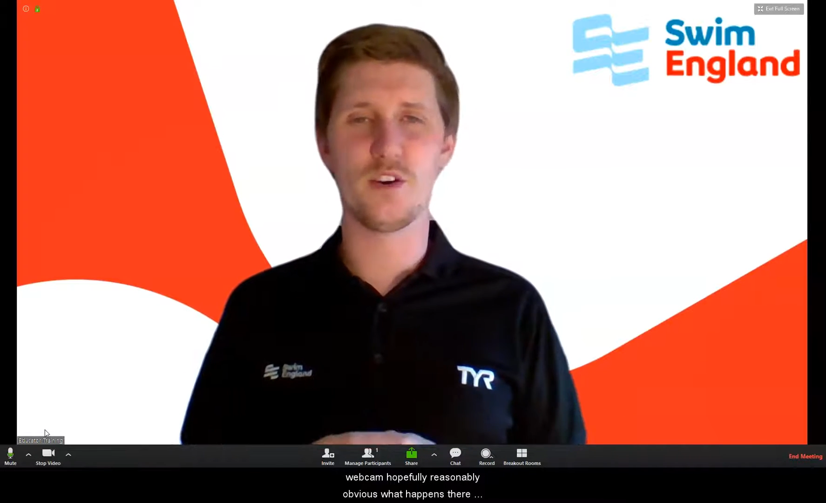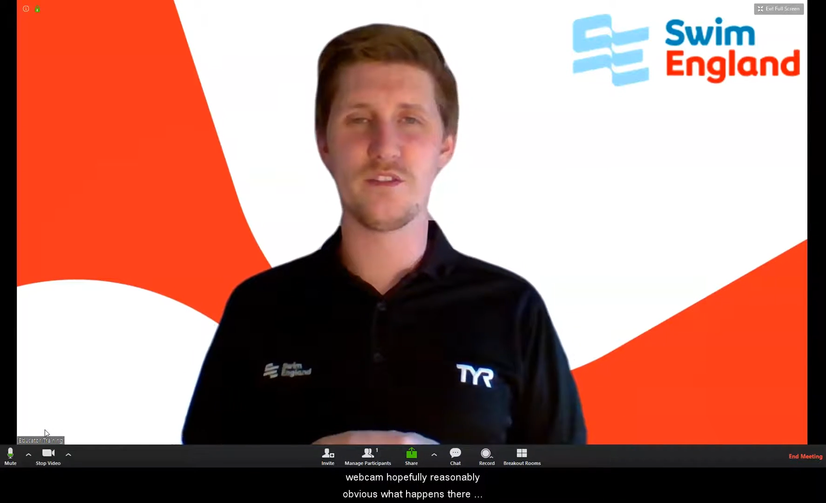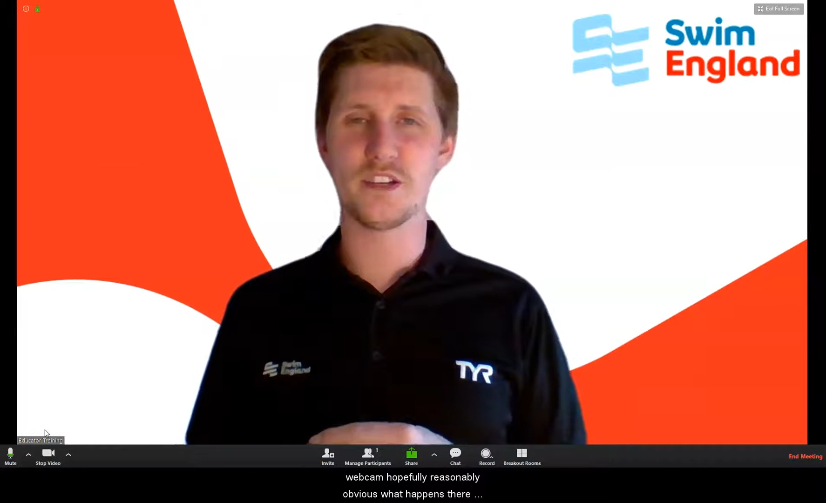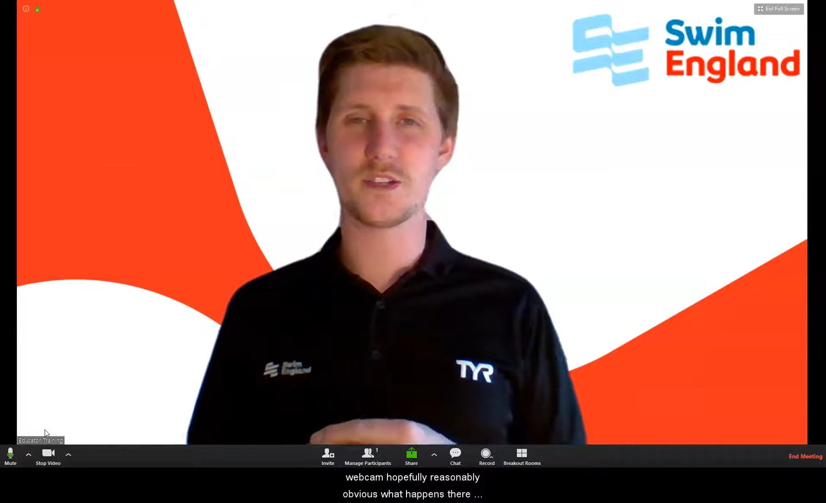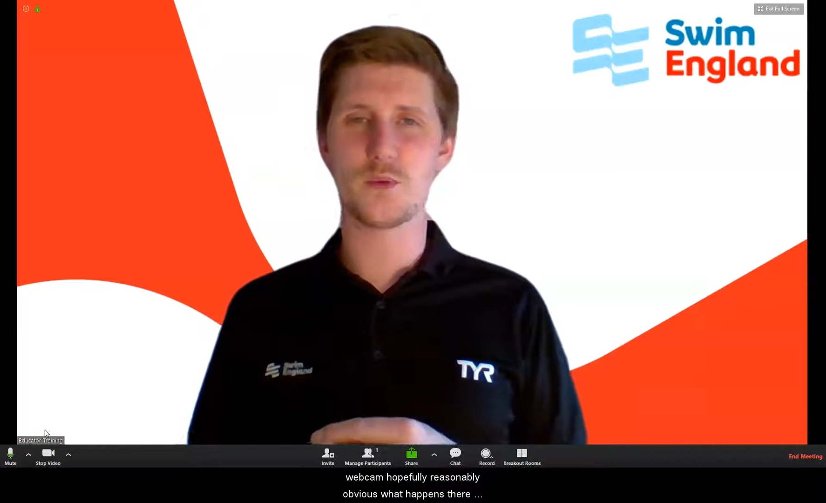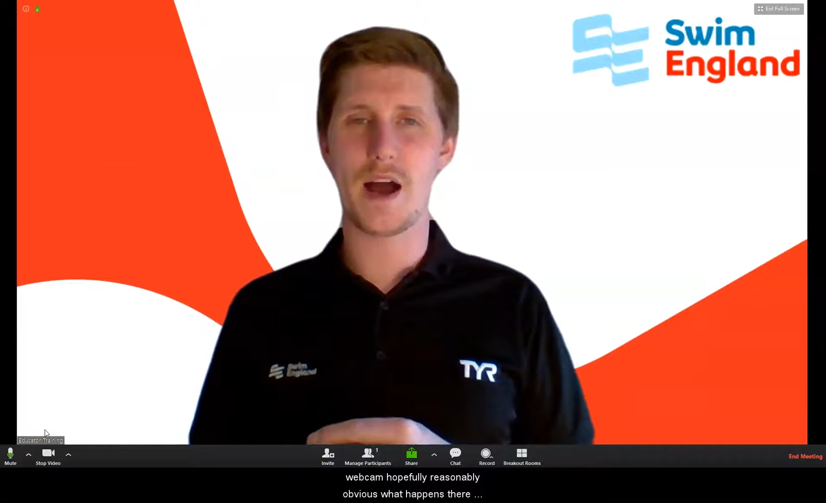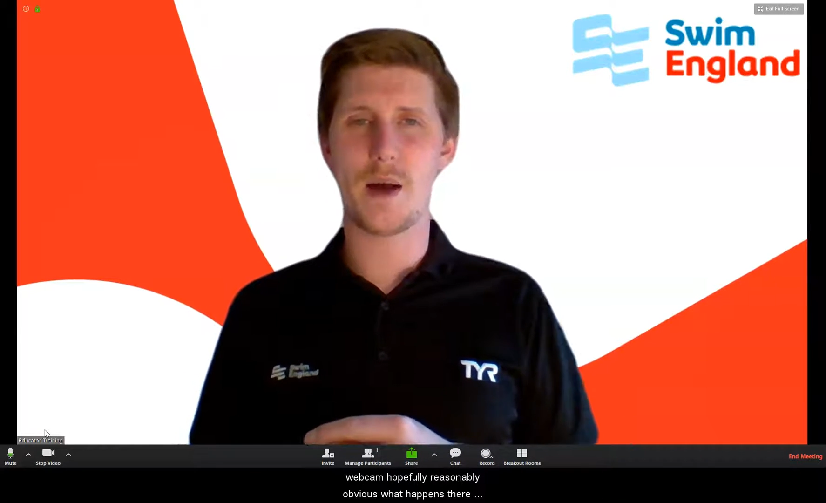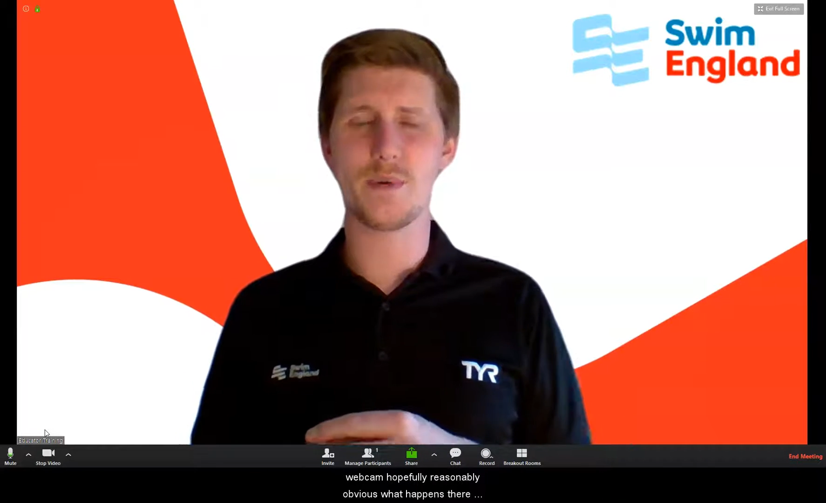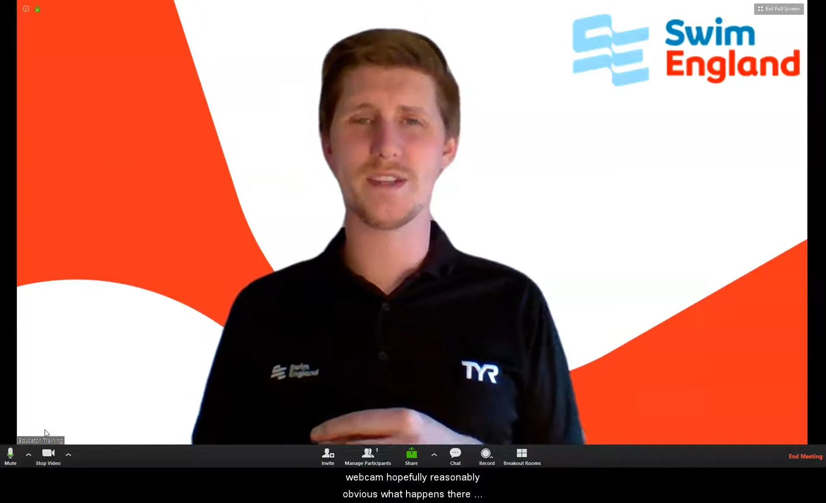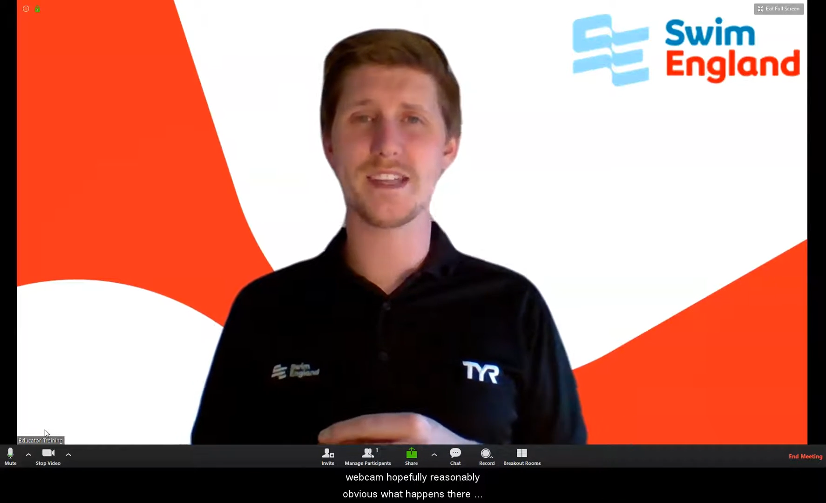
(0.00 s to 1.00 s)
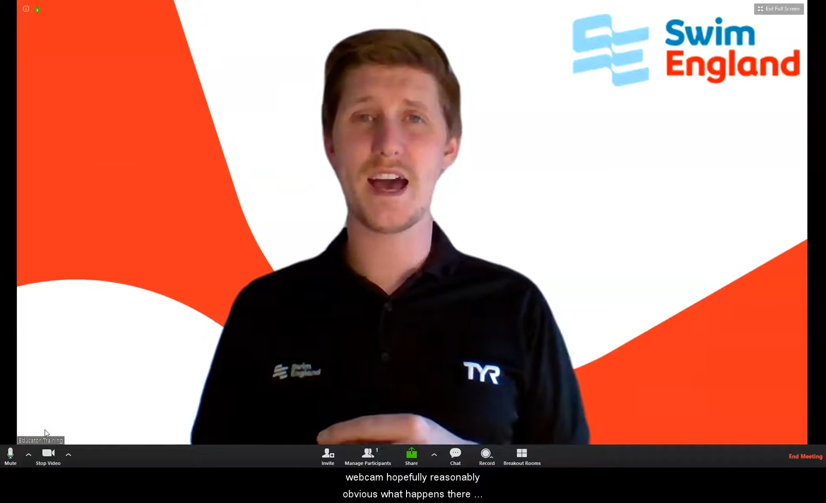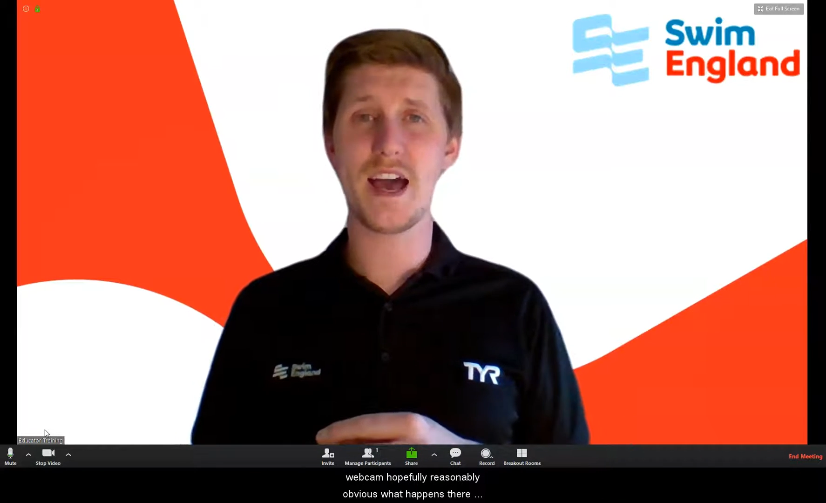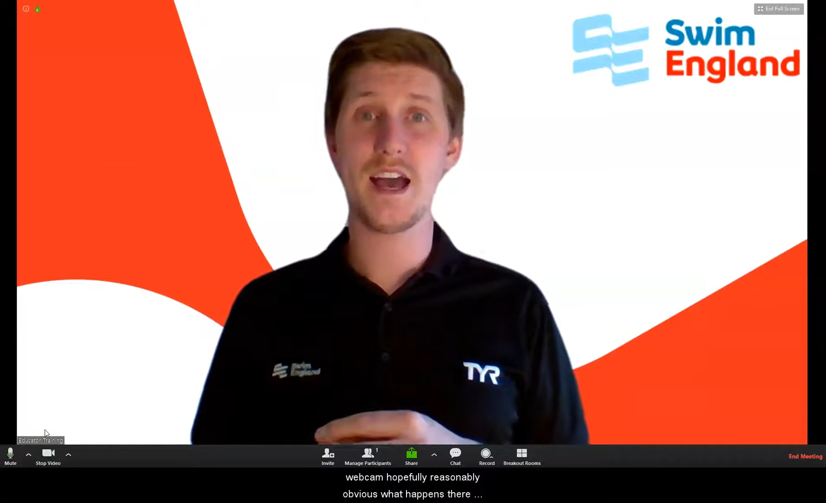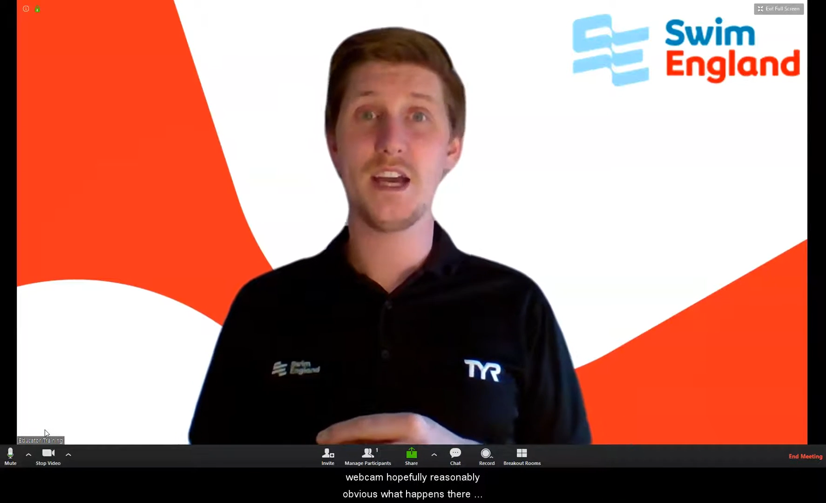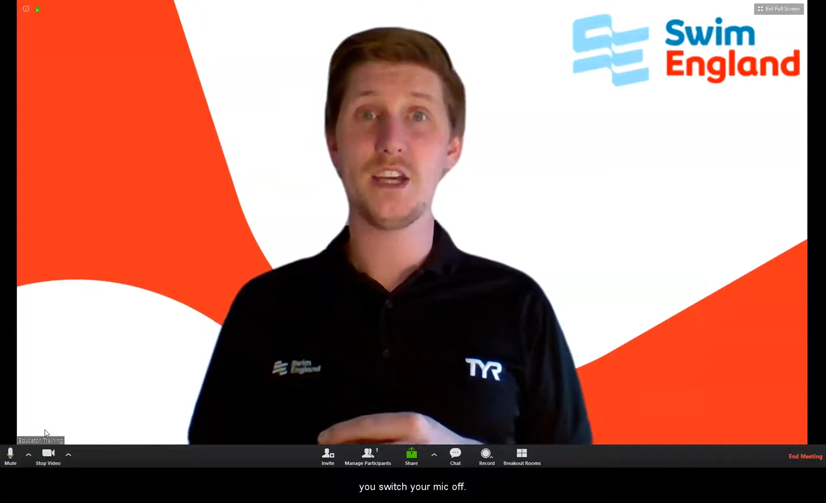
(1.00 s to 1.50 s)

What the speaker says: obvious what happens there.